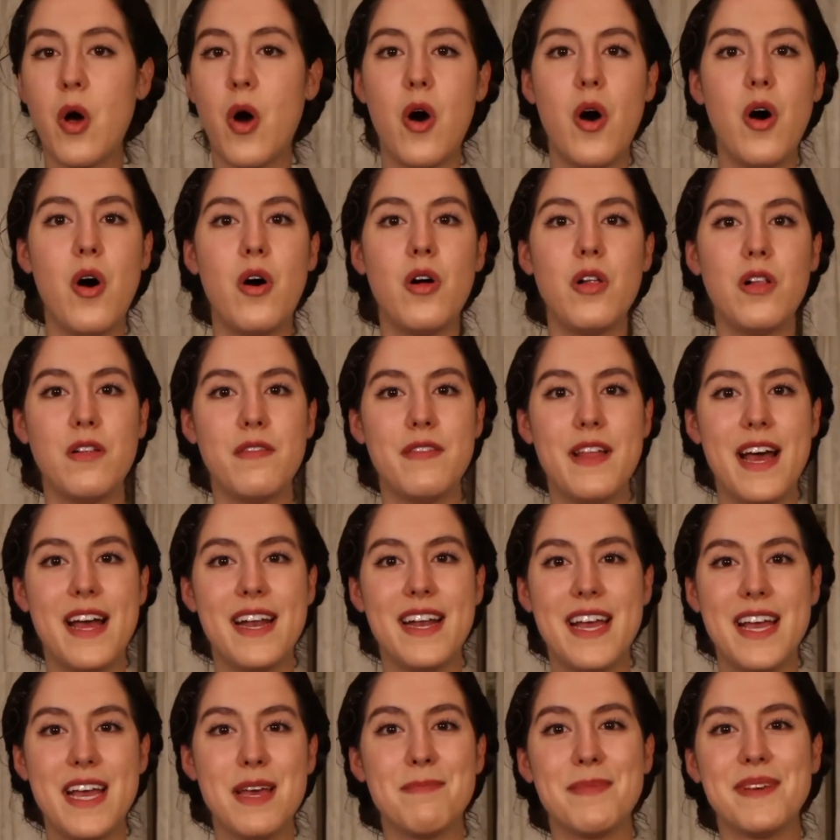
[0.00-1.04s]
all that
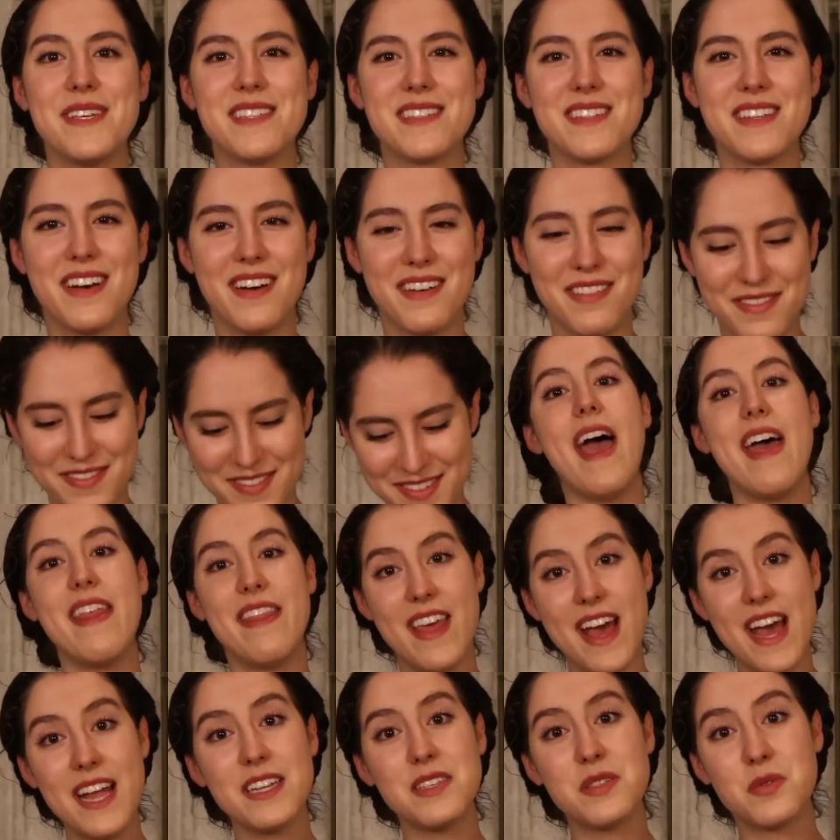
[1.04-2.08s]
hippie stuff. And
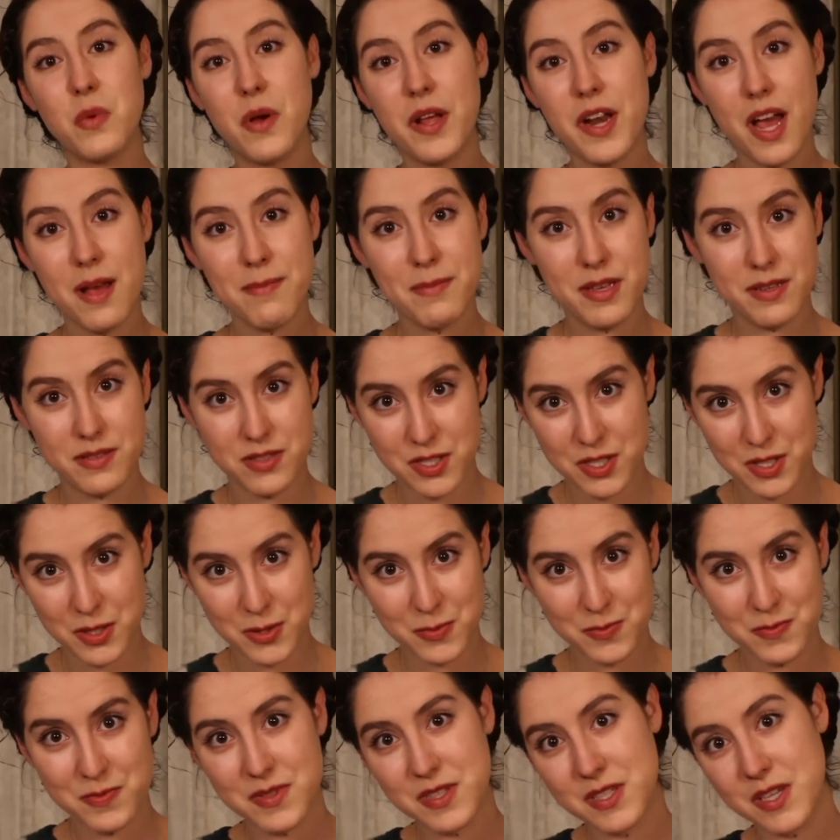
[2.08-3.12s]
that is what I'm into,
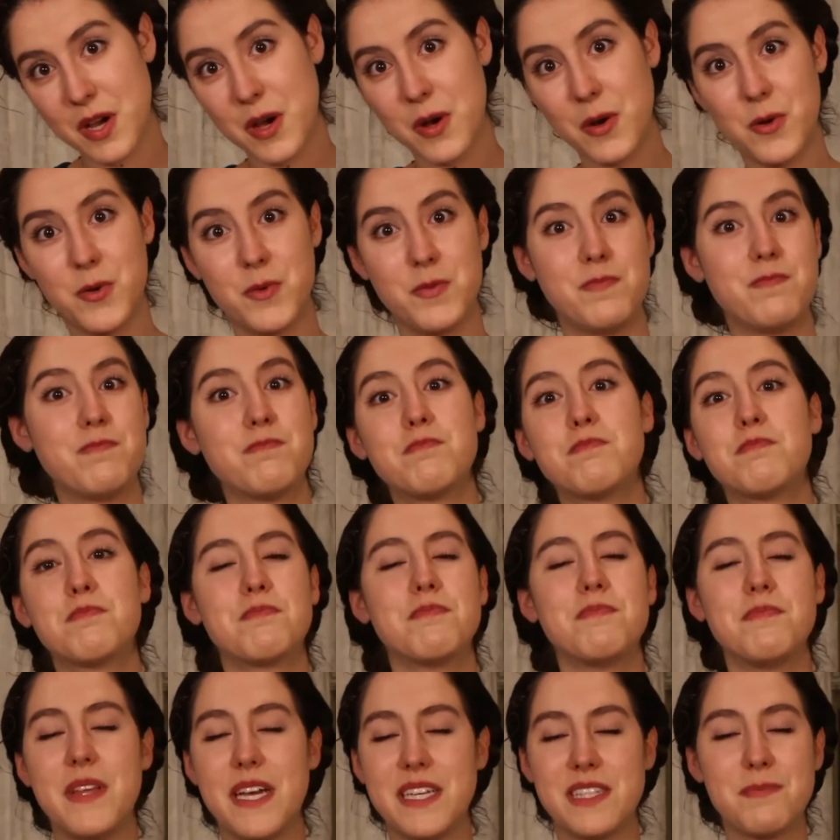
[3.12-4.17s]
so
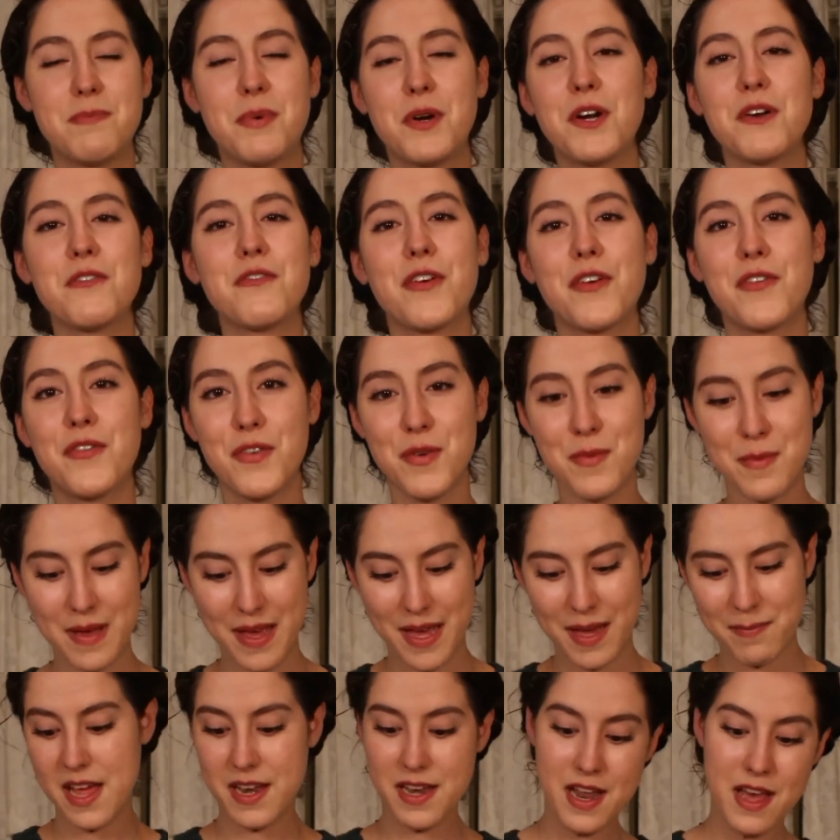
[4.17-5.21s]
that's perfect for
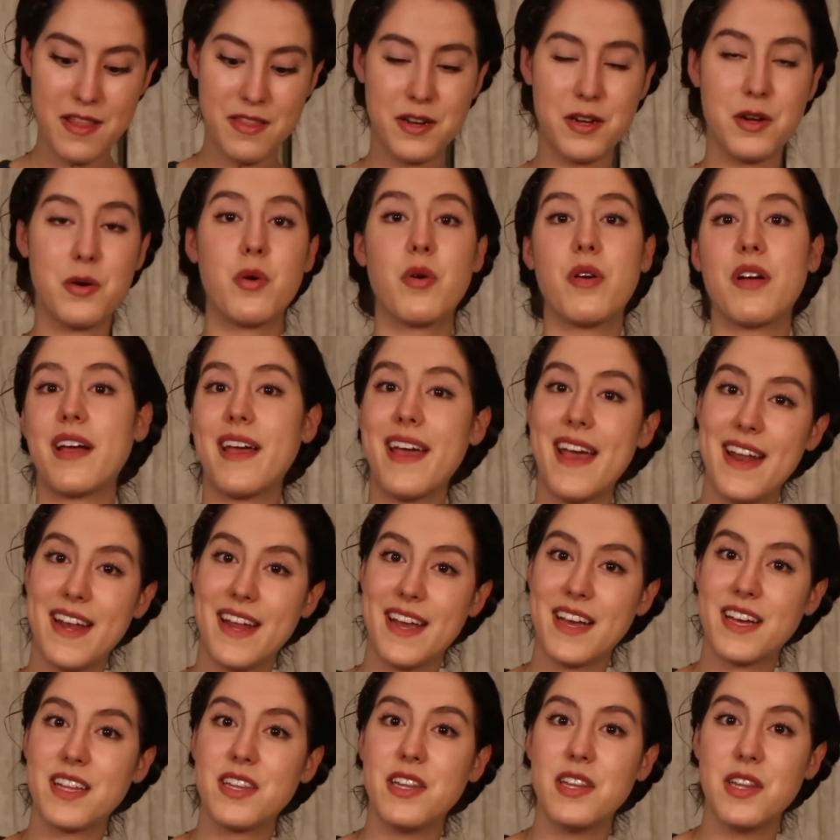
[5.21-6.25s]
me. Another
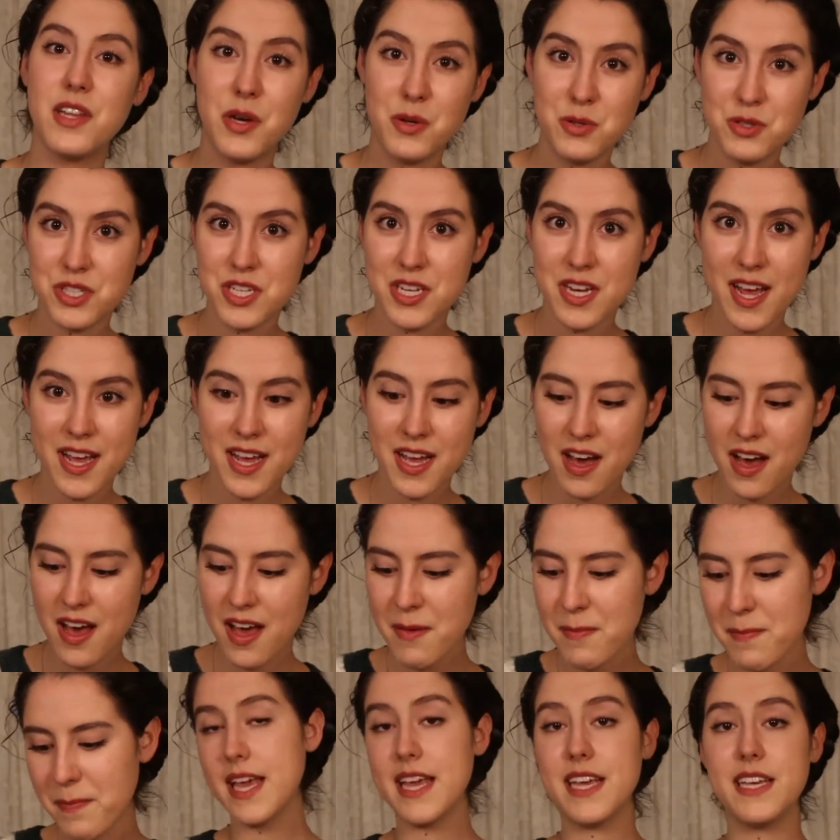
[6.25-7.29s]
organic lotion I
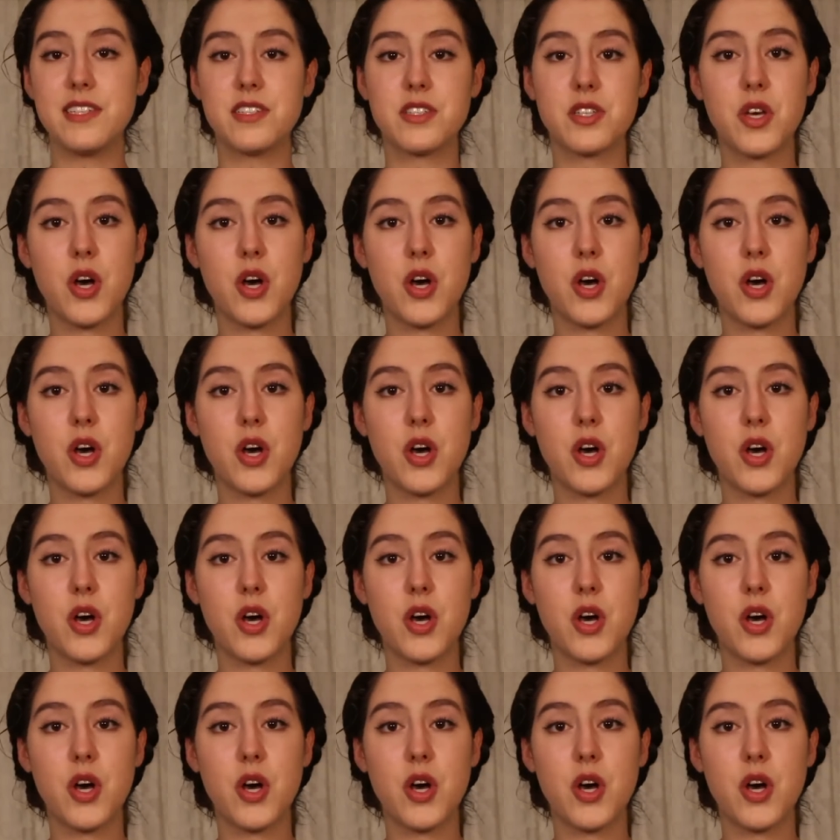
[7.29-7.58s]
got is